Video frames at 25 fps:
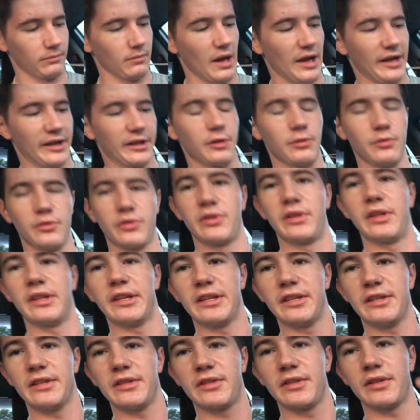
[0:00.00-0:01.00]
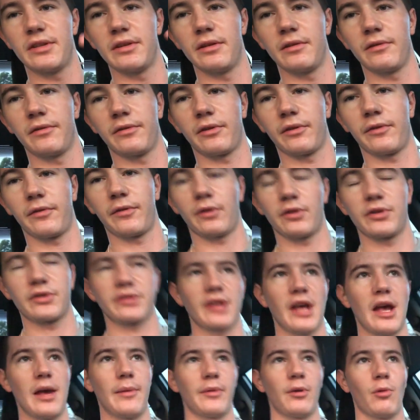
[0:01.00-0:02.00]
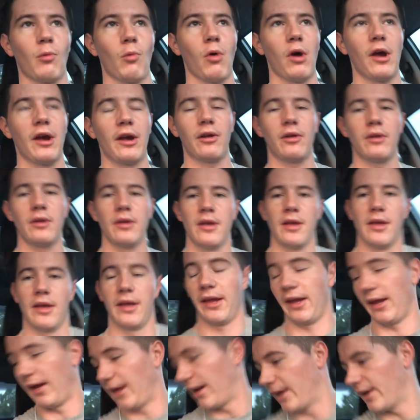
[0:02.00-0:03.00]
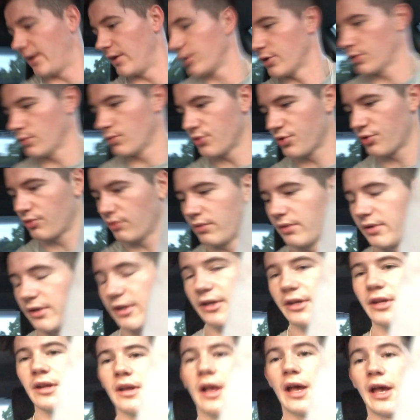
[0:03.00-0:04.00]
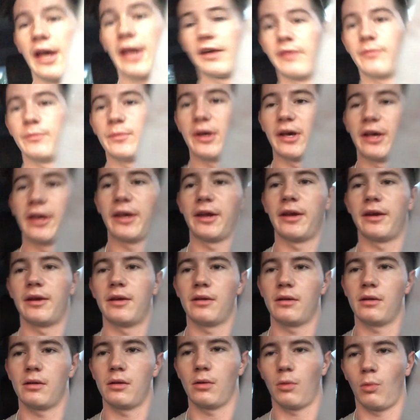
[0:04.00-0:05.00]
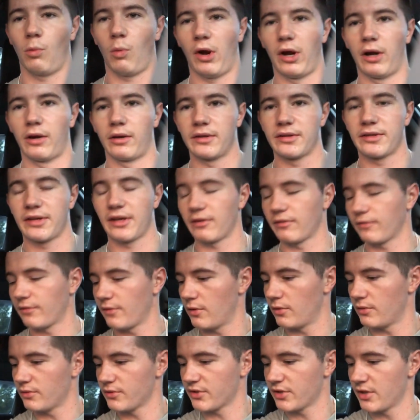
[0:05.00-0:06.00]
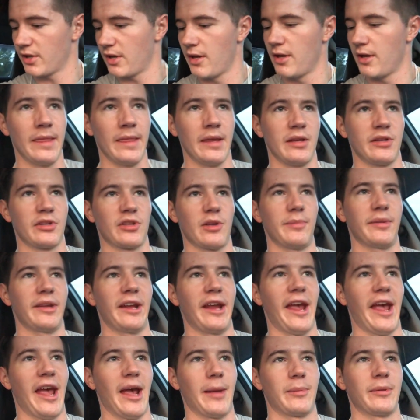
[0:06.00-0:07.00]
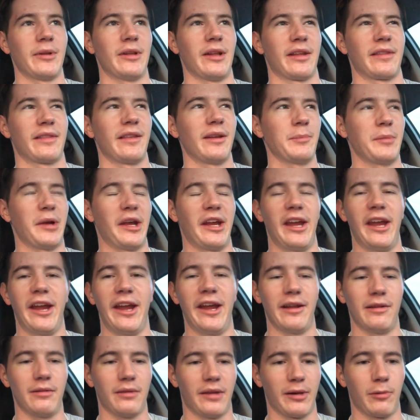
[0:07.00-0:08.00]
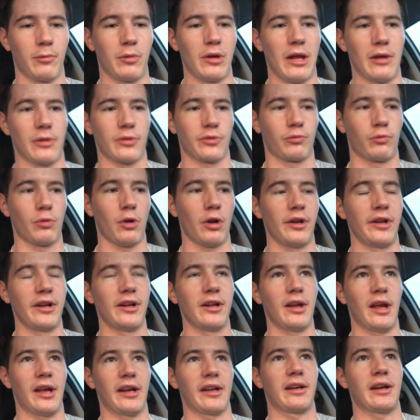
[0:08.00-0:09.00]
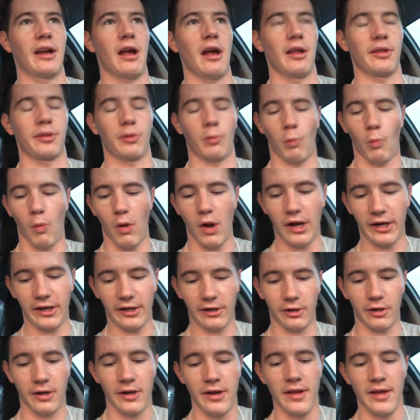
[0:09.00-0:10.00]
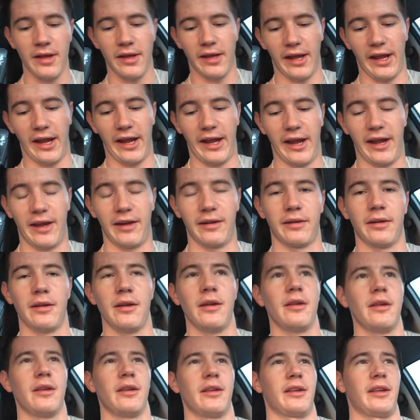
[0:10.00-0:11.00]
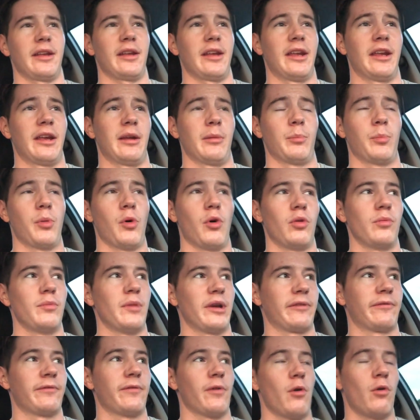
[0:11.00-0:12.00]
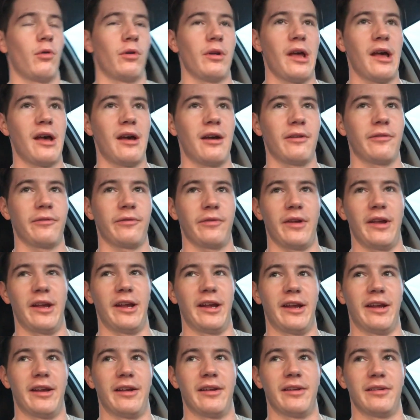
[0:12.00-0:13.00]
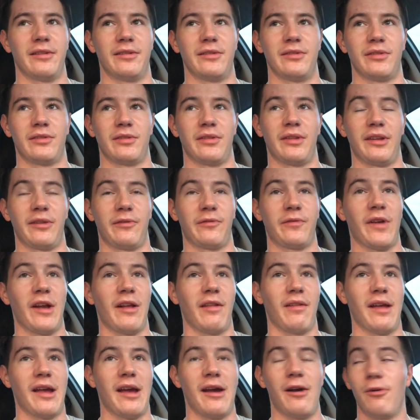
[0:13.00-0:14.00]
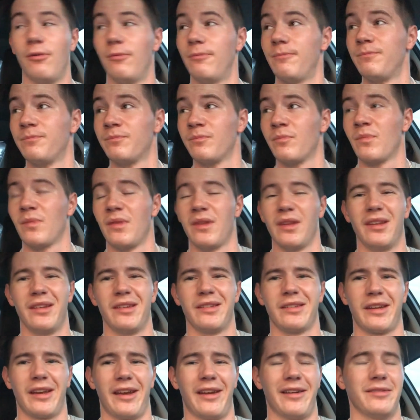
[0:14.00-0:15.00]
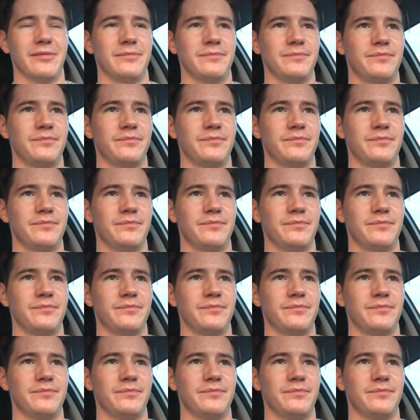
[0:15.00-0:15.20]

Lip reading: I used these for the first time in a while, and usually I have my wireless headphones. Something happened. I think my hand, like when I was running, I caught the wire and it pulled my phone off and they fell out. Yeah,